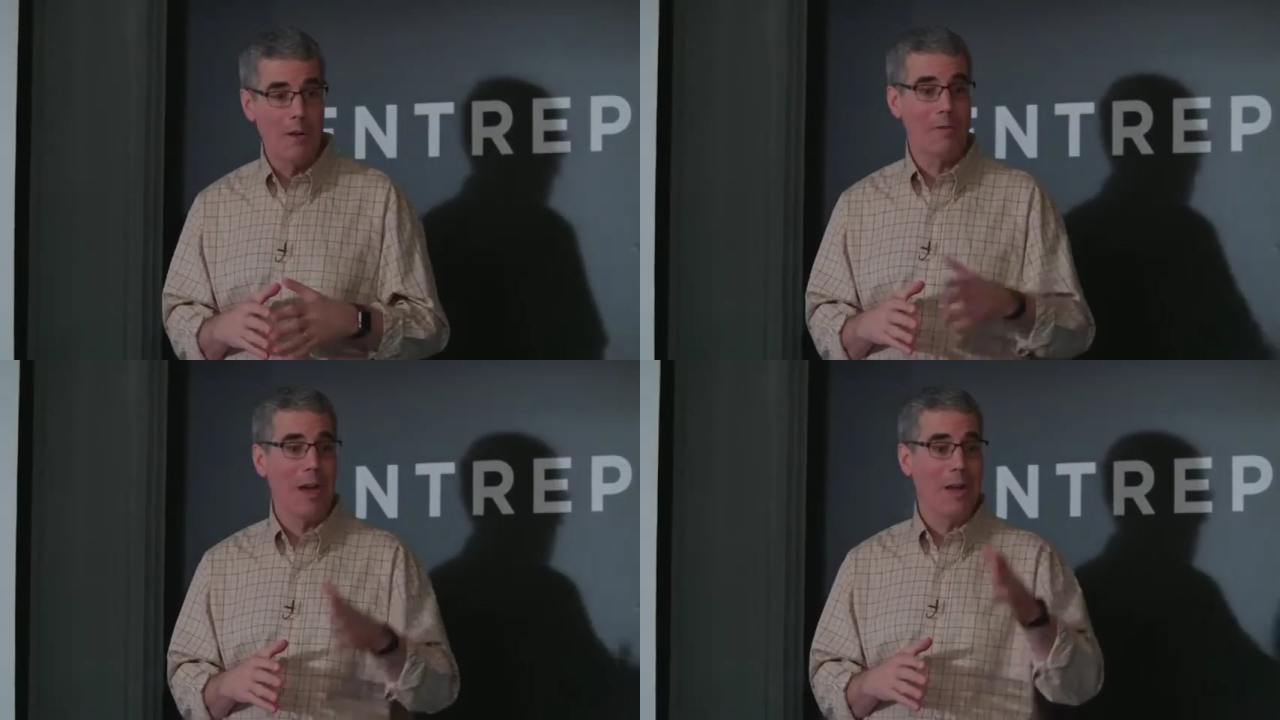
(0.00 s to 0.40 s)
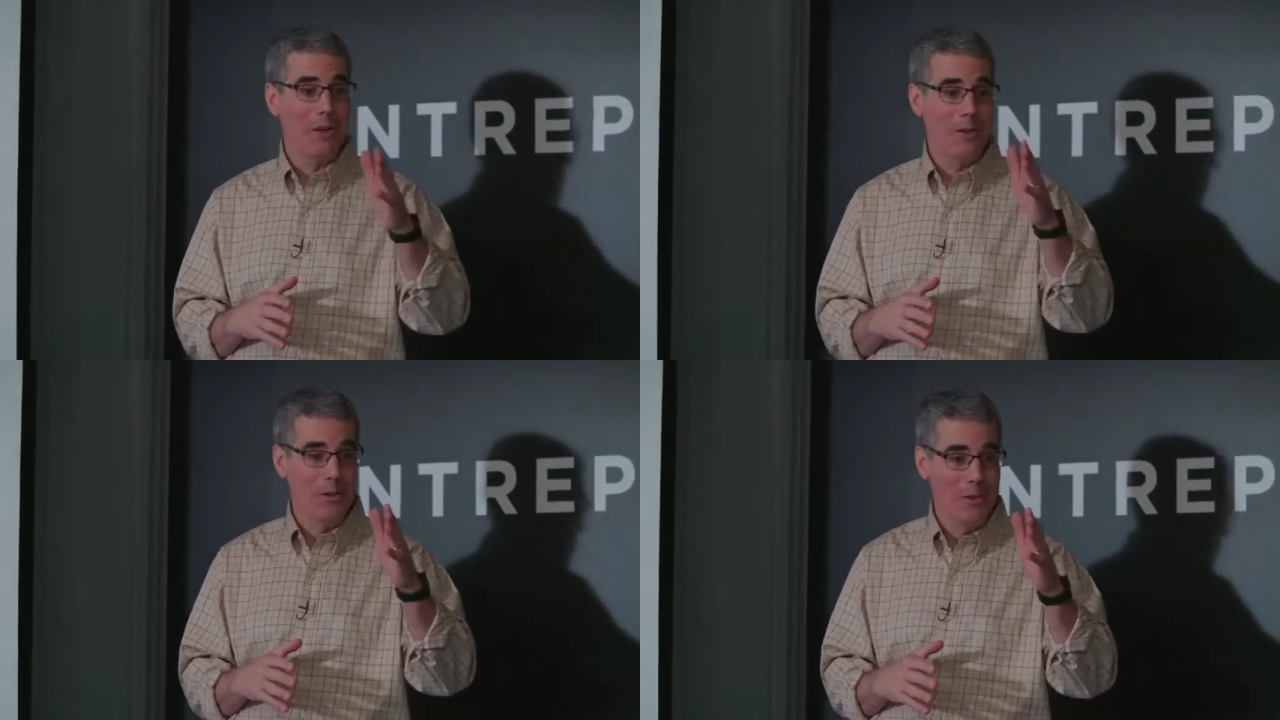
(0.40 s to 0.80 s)
And if I
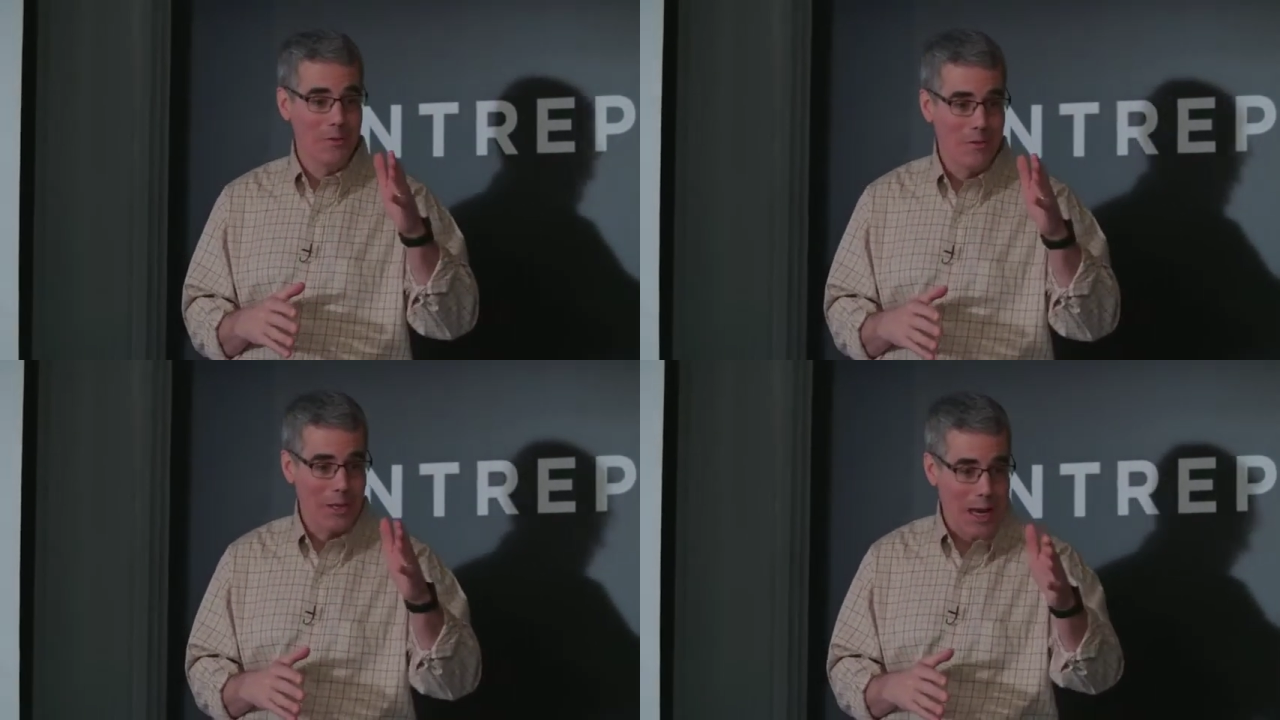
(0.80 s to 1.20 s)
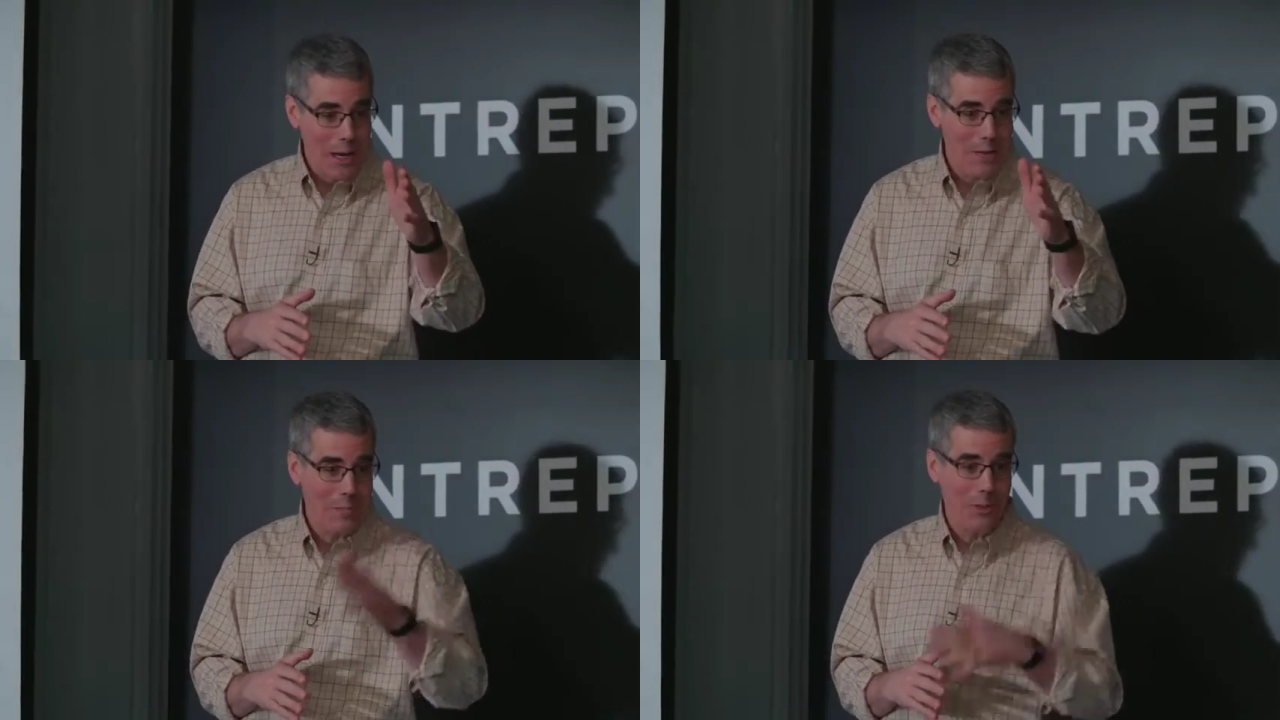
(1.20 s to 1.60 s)
forget
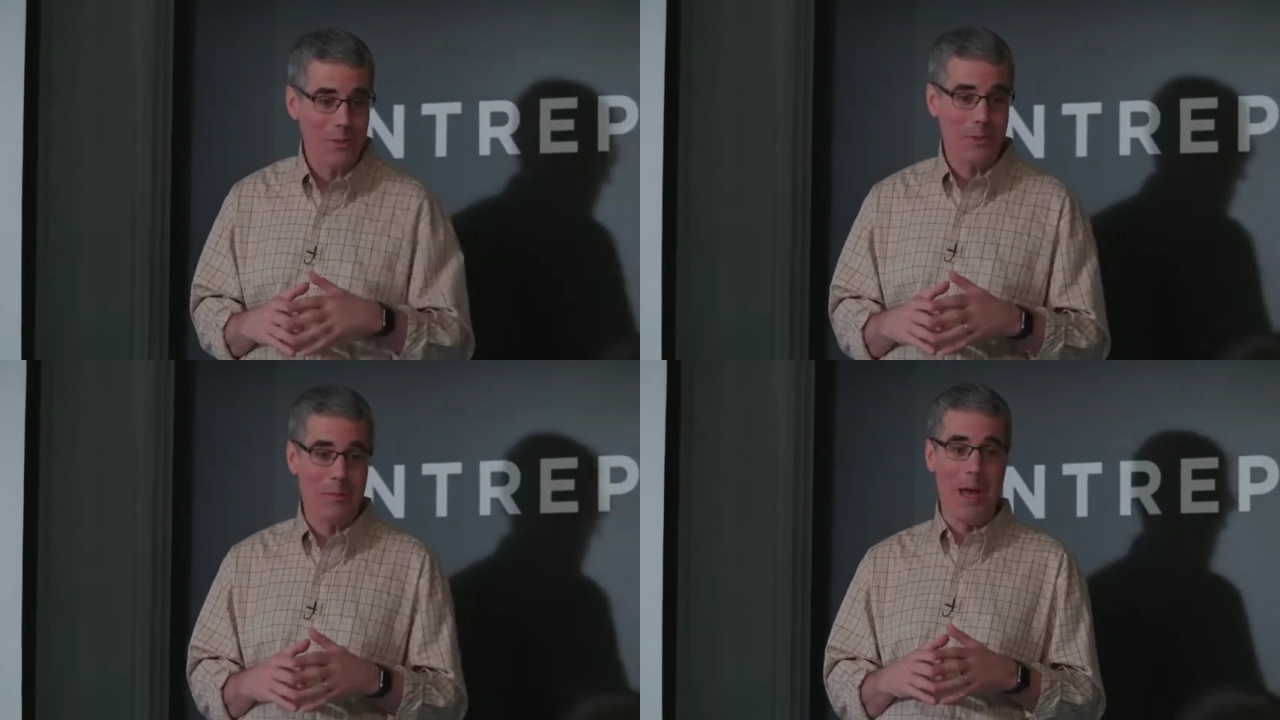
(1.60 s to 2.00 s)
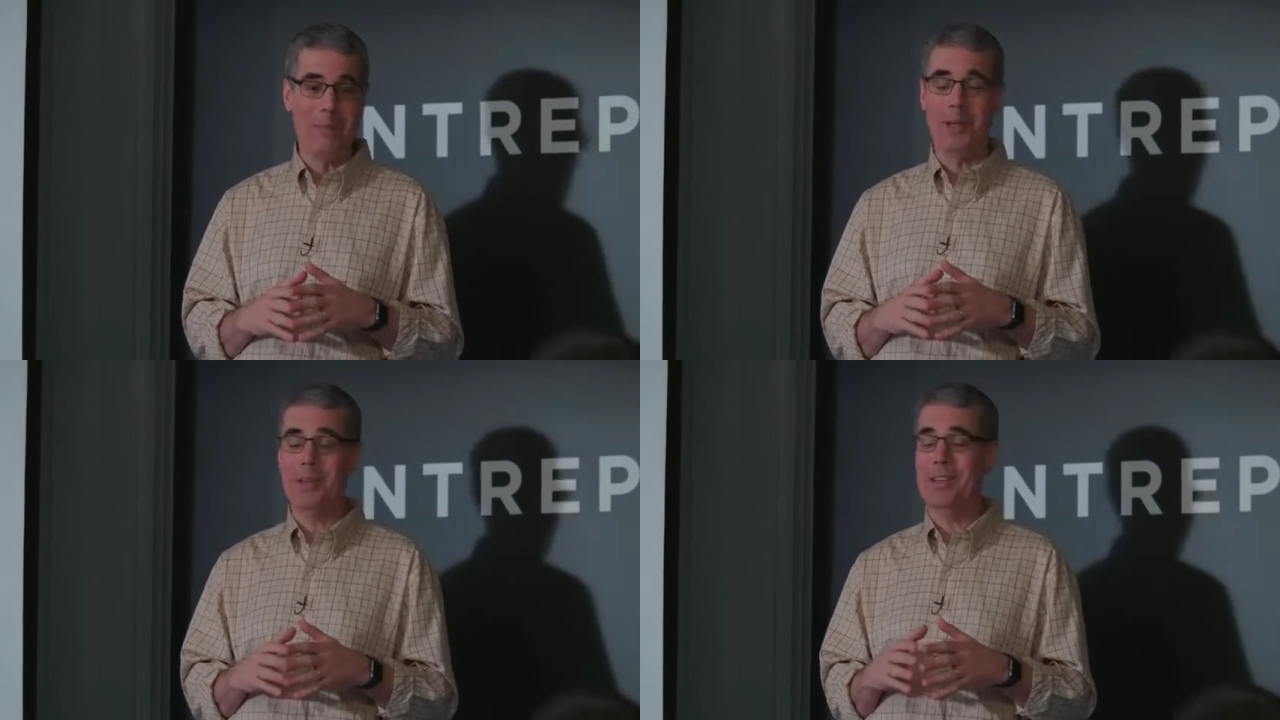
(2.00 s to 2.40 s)
it, please remind
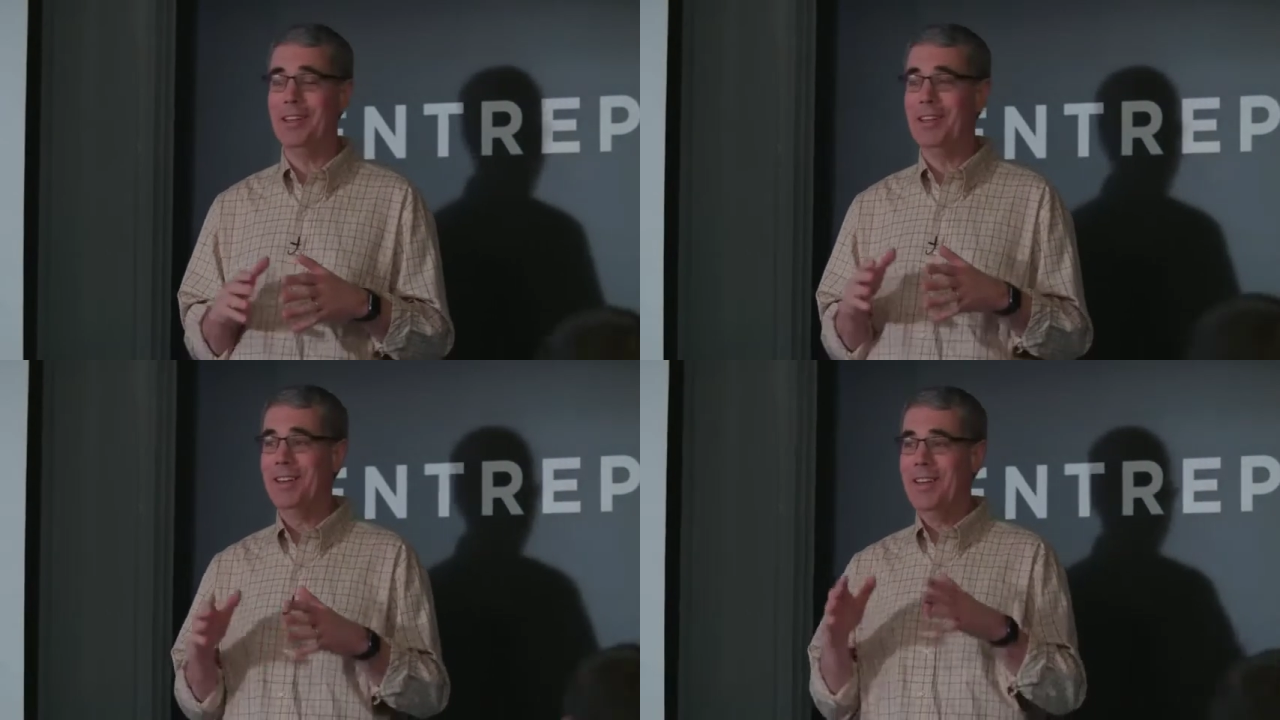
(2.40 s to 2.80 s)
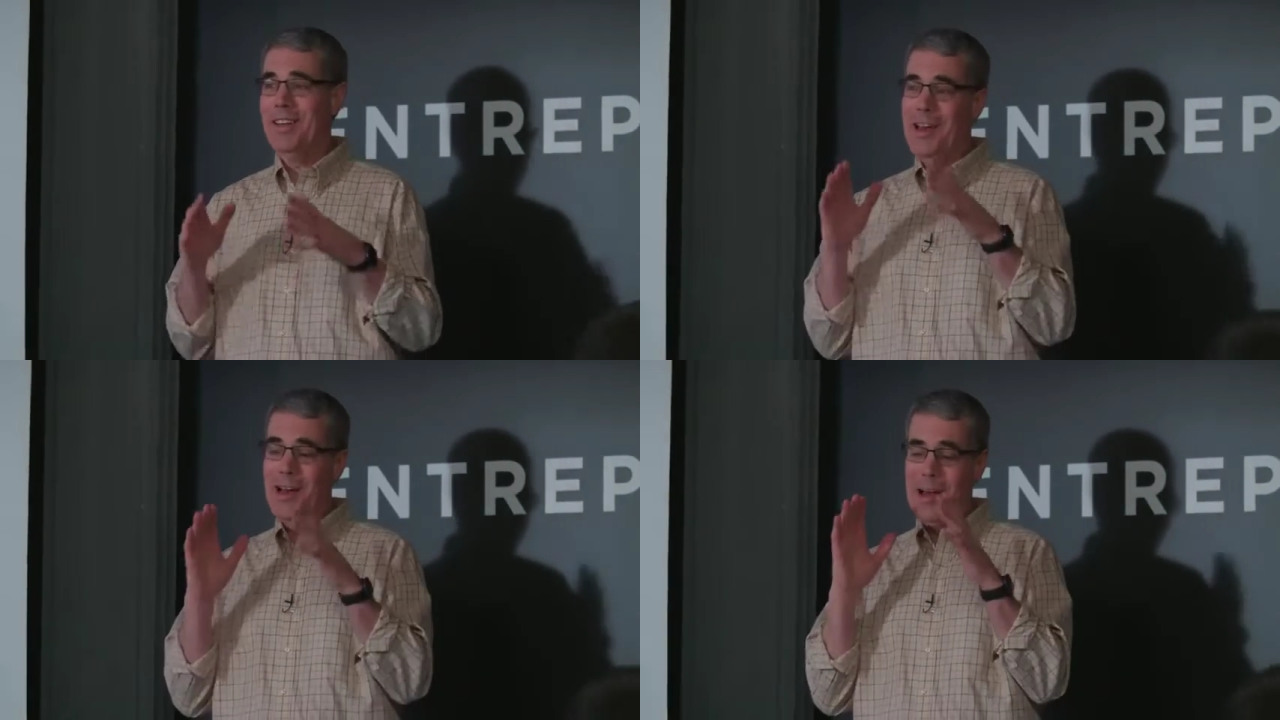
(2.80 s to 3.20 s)
me,
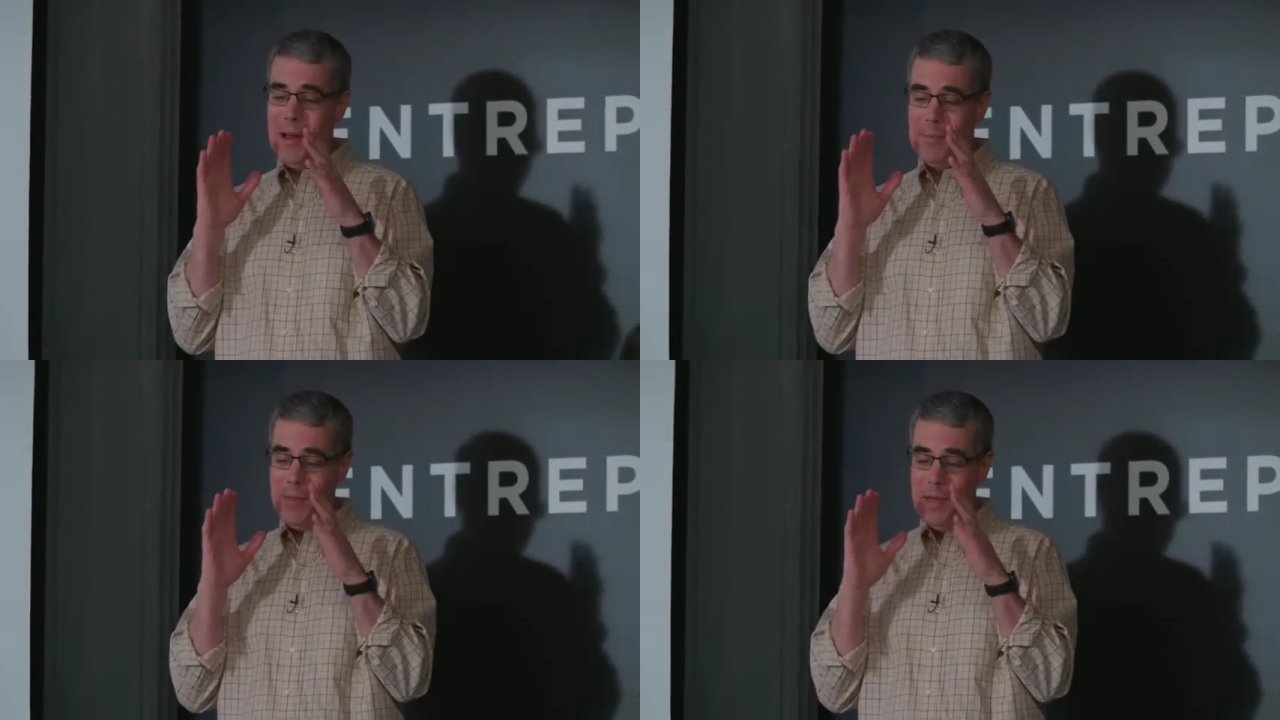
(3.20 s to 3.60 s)
Dean.